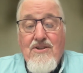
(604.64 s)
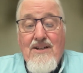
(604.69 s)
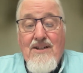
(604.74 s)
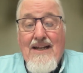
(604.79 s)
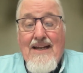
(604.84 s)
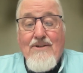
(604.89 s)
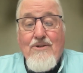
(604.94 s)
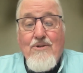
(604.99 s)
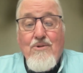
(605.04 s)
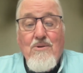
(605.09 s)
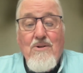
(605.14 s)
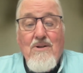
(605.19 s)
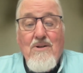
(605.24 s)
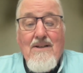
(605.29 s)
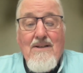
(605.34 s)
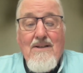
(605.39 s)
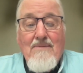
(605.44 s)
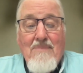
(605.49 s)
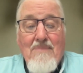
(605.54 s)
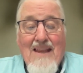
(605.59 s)
the
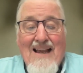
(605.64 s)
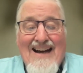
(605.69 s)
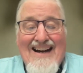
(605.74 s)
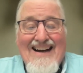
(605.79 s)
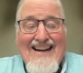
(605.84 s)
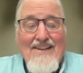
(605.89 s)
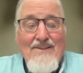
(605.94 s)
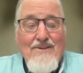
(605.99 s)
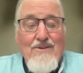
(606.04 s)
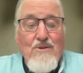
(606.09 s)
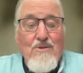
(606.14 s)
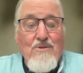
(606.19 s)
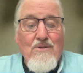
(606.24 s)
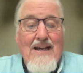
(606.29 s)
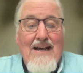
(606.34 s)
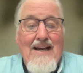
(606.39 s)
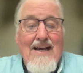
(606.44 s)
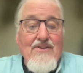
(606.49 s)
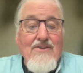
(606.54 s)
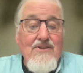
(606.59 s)
natural high
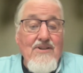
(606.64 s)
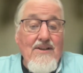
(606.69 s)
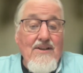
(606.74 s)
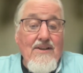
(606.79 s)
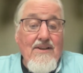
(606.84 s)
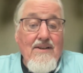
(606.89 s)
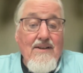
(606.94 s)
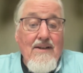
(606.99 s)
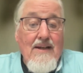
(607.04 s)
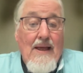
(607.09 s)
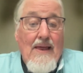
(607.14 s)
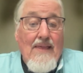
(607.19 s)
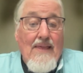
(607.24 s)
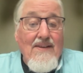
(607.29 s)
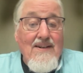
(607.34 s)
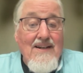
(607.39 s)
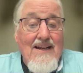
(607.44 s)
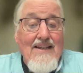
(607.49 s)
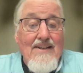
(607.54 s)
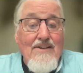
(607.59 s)
tone accent
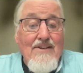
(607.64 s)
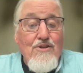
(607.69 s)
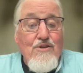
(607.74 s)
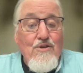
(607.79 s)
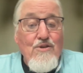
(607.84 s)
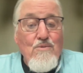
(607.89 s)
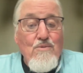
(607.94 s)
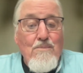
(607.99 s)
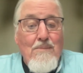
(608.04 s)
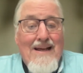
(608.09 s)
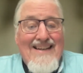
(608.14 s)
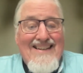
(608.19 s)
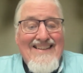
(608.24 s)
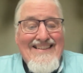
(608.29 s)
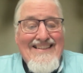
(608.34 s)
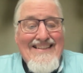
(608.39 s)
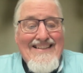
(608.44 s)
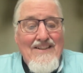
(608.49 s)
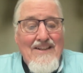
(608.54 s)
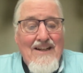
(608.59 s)
that I assume
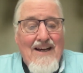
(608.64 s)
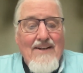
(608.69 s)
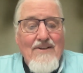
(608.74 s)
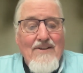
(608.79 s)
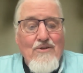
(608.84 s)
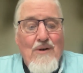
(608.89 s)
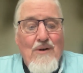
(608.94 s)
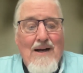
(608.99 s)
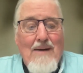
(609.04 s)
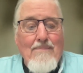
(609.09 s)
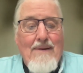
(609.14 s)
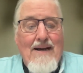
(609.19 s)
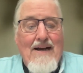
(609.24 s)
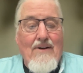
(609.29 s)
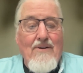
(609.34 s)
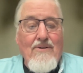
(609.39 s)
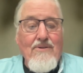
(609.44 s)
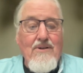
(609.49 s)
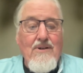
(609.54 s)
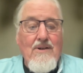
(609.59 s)
did not drop
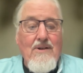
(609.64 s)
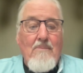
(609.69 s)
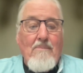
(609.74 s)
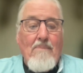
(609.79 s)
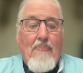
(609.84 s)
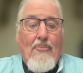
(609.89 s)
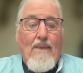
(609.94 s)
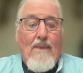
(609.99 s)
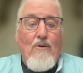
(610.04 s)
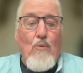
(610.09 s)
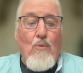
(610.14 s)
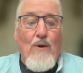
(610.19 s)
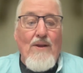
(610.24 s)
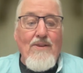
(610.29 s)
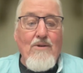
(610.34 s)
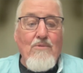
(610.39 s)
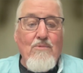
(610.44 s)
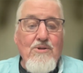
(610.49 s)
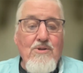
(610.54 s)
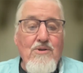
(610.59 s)
out
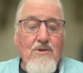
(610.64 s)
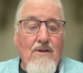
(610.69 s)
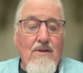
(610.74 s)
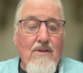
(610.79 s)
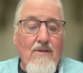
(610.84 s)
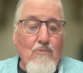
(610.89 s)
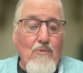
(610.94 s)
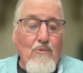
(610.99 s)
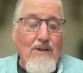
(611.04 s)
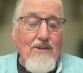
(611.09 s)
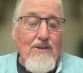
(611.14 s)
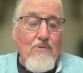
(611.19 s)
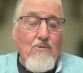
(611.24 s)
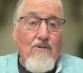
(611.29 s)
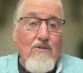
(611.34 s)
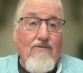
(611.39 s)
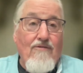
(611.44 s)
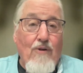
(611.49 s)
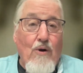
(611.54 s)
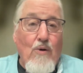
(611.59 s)
when there
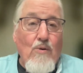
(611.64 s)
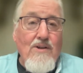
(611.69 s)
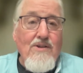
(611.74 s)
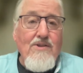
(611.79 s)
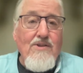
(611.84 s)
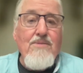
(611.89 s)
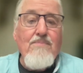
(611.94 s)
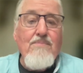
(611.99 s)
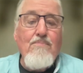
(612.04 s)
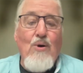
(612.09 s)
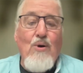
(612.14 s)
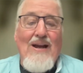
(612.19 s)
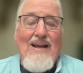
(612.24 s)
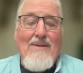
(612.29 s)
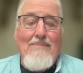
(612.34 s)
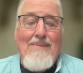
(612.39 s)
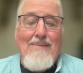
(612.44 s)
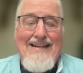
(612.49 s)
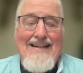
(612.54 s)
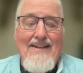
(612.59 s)
were focus
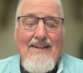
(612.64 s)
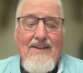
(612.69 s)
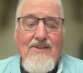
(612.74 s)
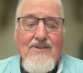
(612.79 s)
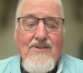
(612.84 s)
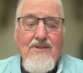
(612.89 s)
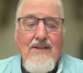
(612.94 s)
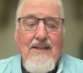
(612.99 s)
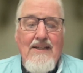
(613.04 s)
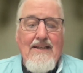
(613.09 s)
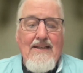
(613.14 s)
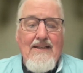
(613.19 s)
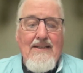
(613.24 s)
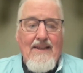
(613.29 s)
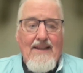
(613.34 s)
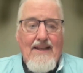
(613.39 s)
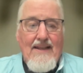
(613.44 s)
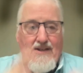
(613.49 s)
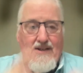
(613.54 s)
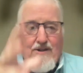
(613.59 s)
pragmatics.
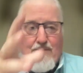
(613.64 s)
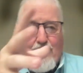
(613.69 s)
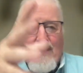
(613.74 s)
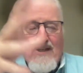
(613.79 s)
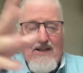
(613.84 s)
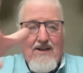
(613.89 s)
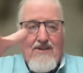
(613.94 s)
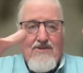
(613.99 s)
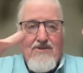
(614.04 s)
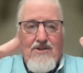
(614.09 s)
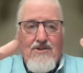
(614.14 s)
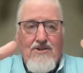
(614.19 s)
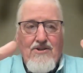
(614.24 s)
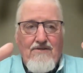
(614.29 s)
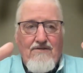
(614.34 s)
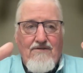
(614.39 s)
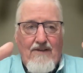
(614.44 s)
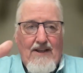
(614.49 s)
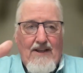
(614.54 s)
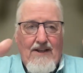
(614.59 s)
That is, because
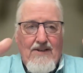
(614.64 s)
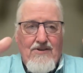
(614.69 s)
it's